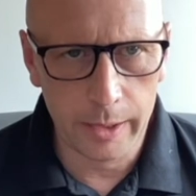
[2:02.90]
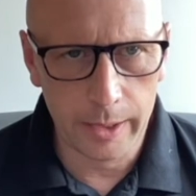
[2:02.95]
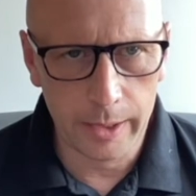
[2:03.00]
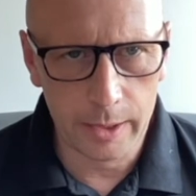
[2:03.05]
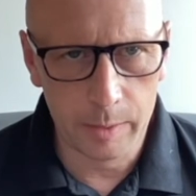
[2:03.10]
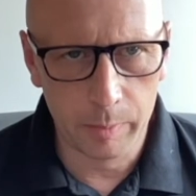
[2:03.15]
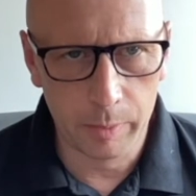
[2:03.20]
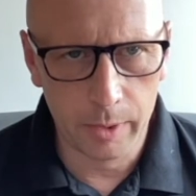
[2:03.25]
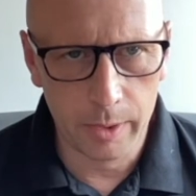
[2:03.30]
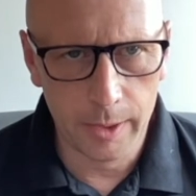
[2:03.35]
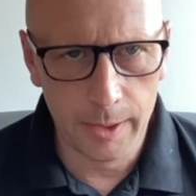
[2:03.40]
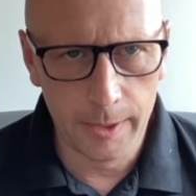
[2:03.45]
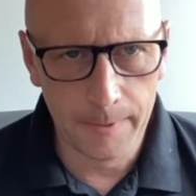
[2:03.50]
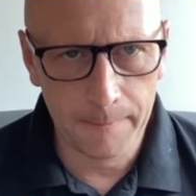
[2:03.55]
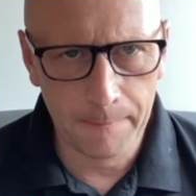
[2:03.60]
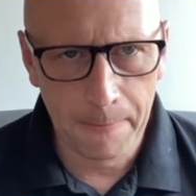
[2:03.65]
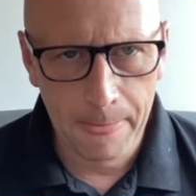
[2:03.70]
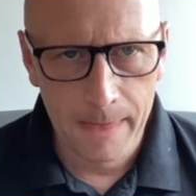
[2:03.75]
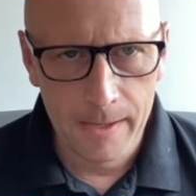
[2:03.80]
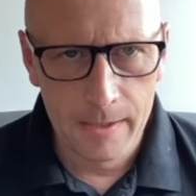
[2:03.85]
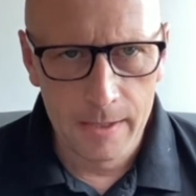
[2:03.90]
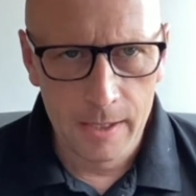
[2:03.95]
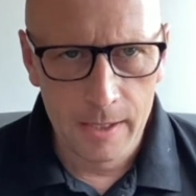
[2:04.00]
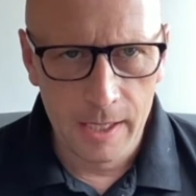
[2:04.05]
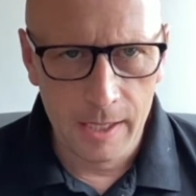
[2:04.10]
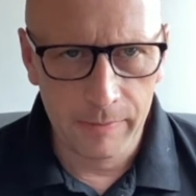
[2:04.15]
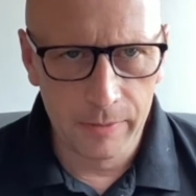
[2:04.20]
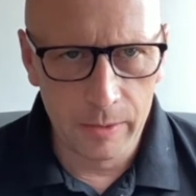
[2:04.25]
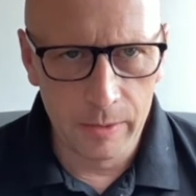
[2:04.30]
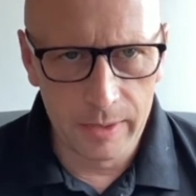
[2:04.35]
explain,
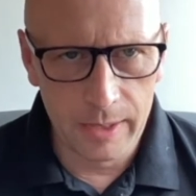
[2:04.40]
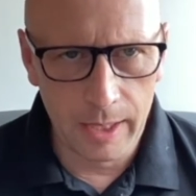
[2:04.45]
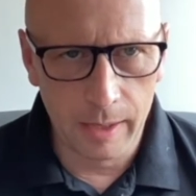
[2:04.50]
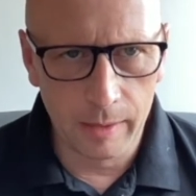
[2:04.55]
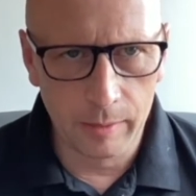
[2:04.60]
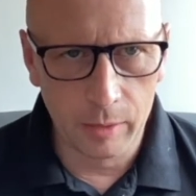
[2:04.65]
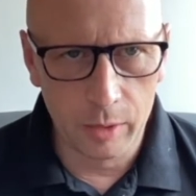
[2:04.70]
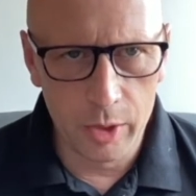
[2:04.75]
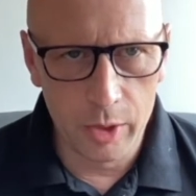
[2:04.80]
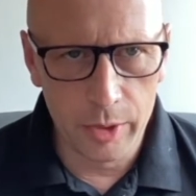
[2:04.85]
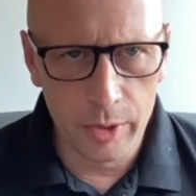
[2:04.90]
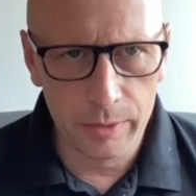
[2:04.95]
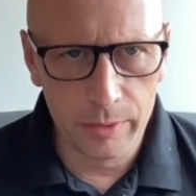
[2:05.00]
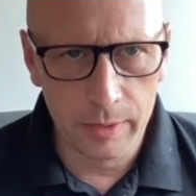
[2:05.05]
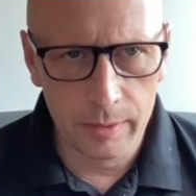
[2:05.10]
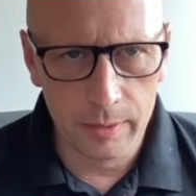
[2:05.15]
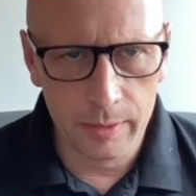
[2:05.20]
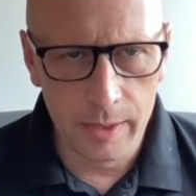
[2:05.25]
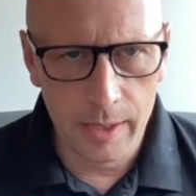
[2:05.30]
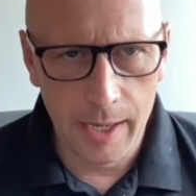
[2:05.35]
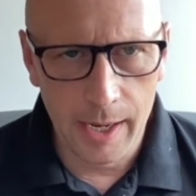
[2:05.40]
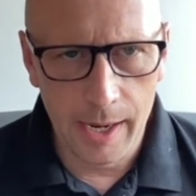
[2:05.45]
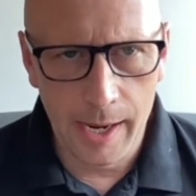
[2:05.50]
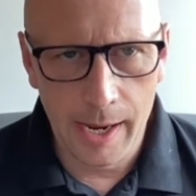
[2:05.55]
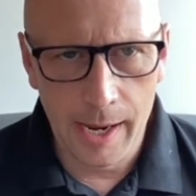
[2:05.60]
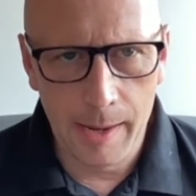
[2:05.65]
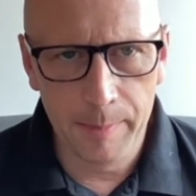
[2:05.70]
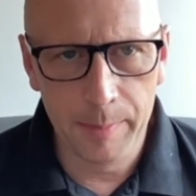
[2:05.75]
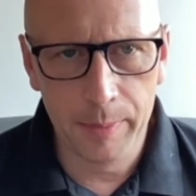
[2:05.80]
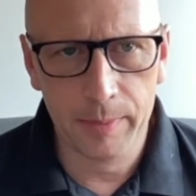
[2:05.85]
if you download the
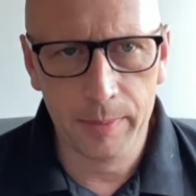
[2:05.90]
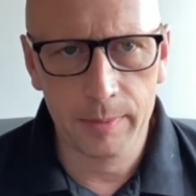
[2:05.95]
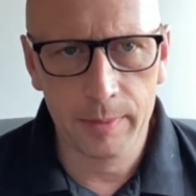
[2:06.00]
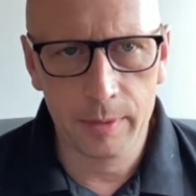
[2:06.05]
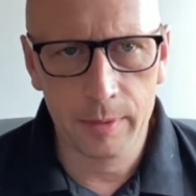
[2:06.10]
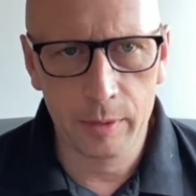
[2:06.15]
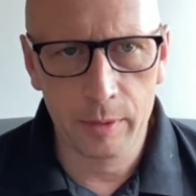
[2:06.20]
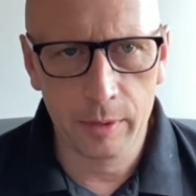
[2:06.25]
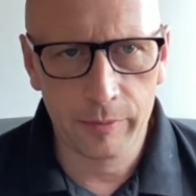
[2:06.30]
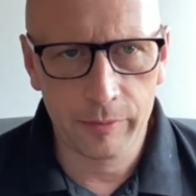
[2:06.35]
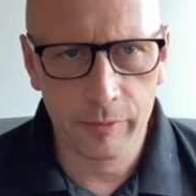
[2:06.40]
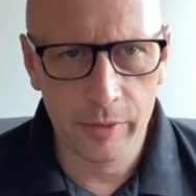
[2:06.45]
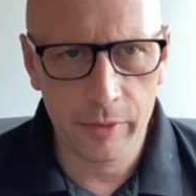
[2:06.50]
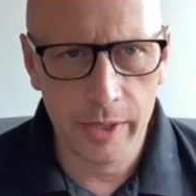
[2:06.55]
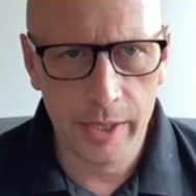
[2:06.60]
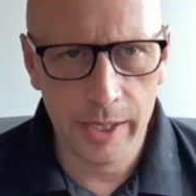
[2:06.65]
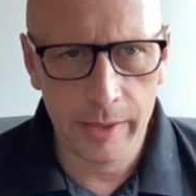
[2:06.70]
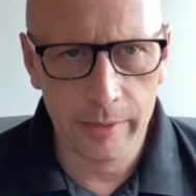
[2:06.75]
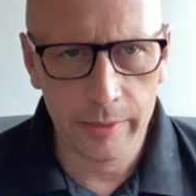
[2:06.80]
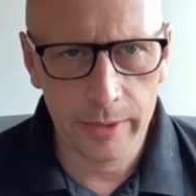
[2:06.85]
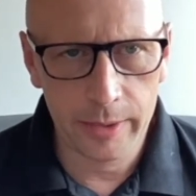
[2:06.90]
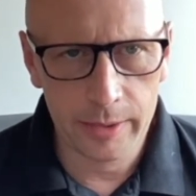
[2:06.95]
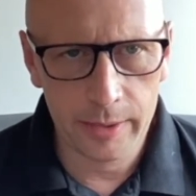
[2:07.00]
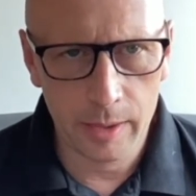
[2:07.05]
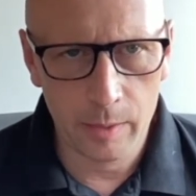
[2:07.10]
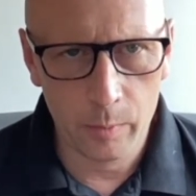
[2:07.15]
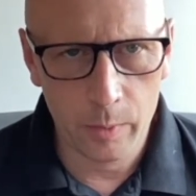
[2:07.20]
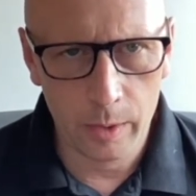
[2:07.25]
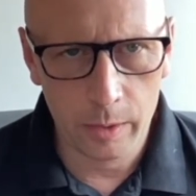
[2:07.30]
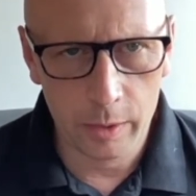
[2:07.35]
app, the only free area is
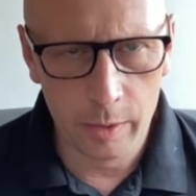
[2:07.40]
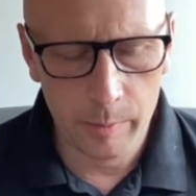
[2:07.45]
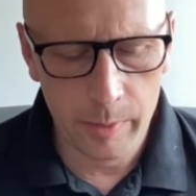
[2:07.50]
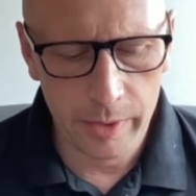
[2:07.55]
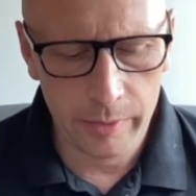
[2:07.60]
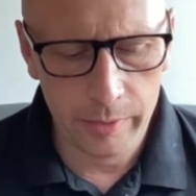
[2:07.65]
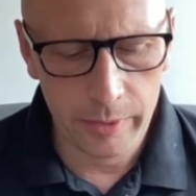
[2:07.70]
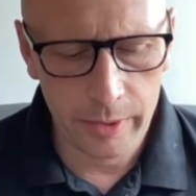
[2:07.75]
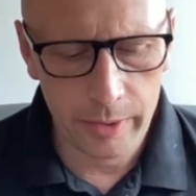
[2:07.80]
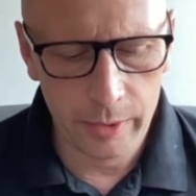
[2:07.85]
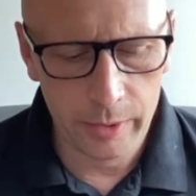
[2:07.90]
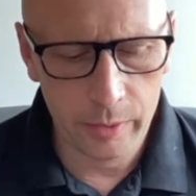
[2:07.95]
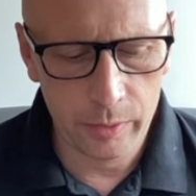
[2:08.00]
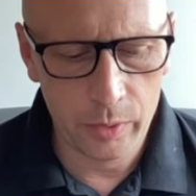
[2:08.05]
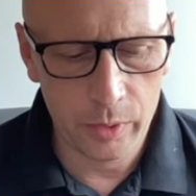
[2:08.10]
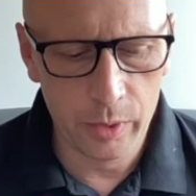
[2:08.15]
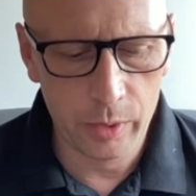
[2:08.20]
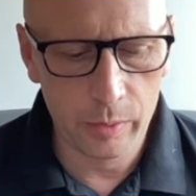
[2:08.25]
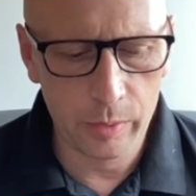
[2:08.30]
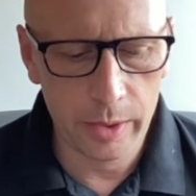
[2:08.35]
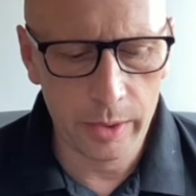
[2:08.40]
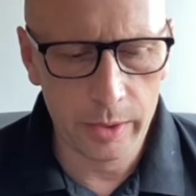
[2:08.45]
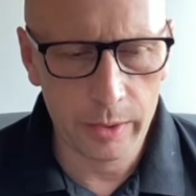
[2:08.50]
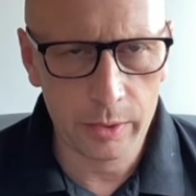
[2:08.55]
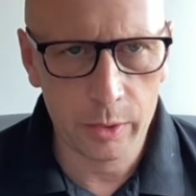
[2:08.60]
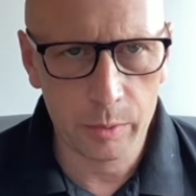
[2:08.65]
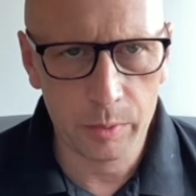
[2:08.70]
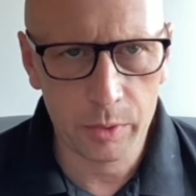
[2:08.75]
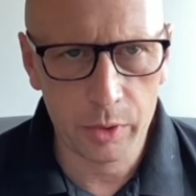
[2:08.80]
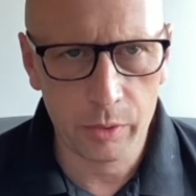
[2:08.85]
that welcome area. You do need a
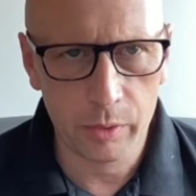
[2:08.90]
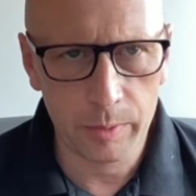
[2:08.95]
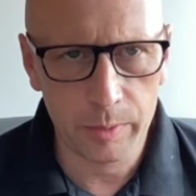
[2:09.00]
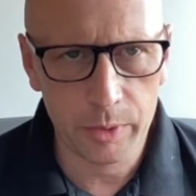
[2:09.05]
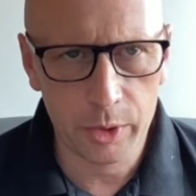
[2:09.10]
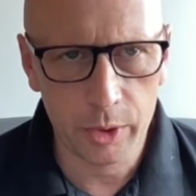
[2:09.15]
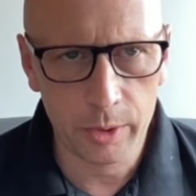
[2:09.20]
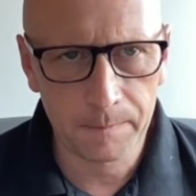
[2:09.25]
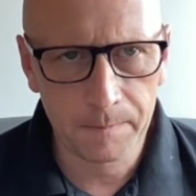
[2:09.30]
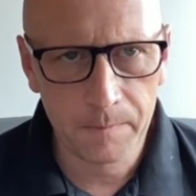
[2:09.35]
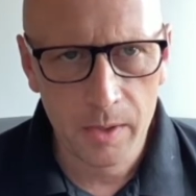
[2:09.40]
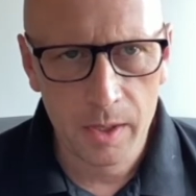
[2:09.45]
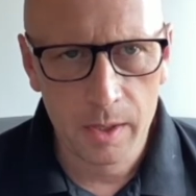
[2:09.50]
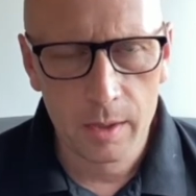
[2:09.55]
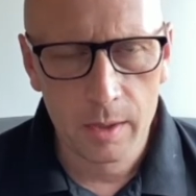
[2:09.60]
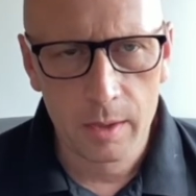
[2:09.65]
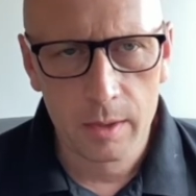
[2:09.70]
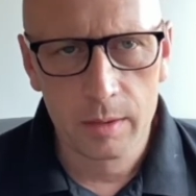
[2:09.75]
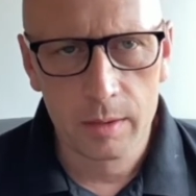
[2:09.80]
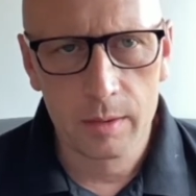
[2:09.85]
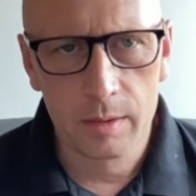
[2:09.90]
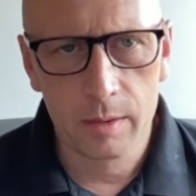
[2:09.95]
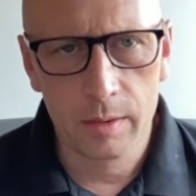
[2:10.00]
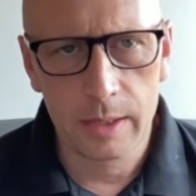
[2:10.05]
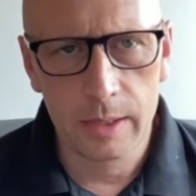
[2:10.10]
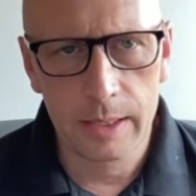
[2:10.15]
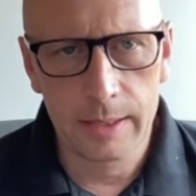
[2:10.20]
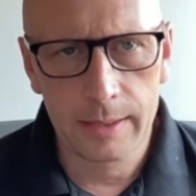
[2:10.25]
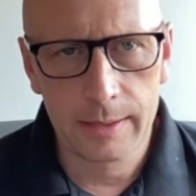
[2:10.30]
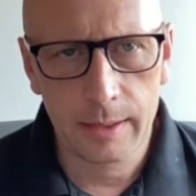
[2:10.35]
subscription to
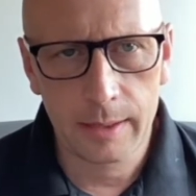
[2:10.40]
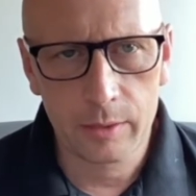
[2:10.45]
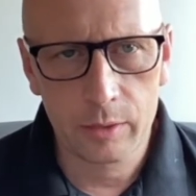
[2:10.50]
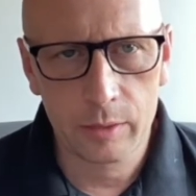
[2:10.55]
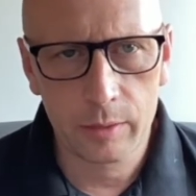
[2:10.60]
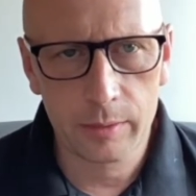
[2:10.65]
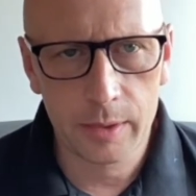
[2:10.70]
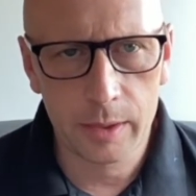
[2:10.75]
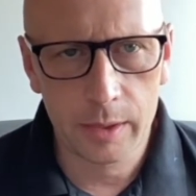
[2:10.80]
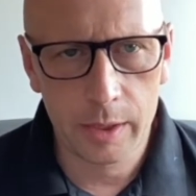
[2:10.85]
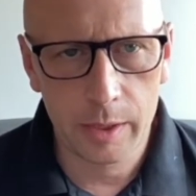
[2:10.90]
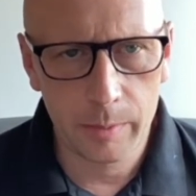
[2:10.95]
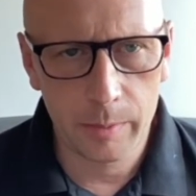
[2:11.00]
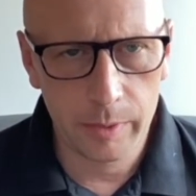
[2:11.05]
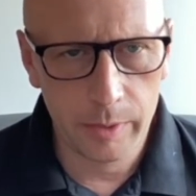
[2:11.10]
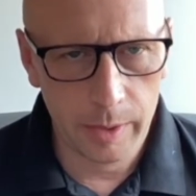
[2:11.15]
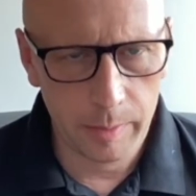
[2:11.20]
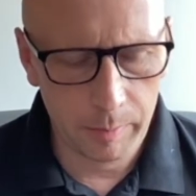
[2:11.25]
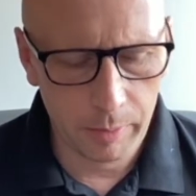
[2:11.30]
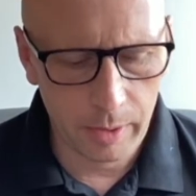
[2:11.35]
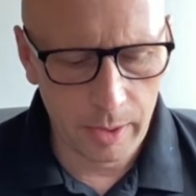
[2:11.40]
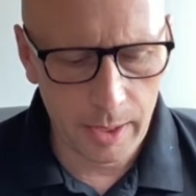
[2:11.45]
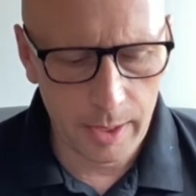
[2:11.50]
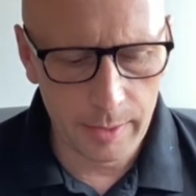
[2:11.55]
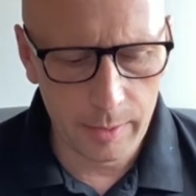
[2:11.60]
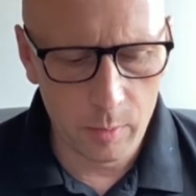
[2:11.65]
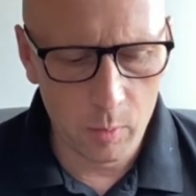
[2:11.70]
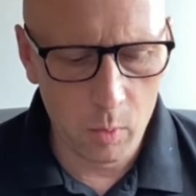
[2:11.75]
the Essentials and Community plan.